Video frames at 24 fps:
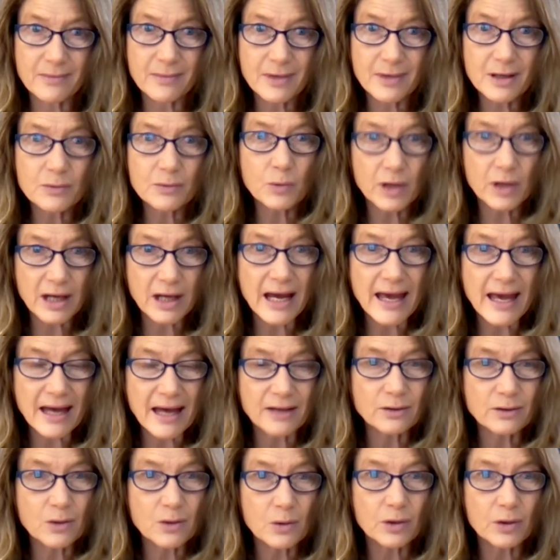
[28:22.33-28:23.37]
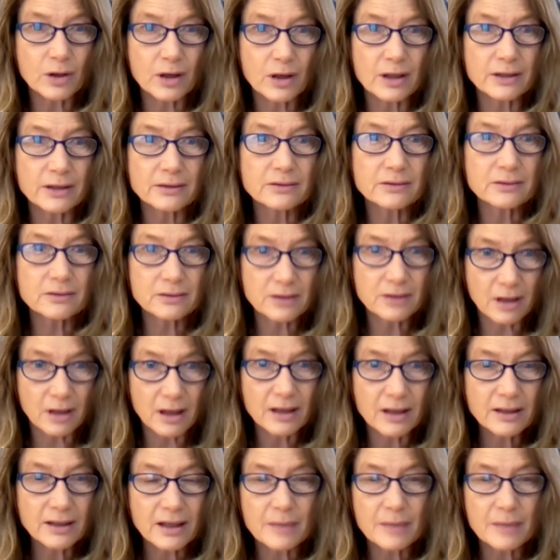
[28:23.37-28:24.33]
in what I had going on, Doc.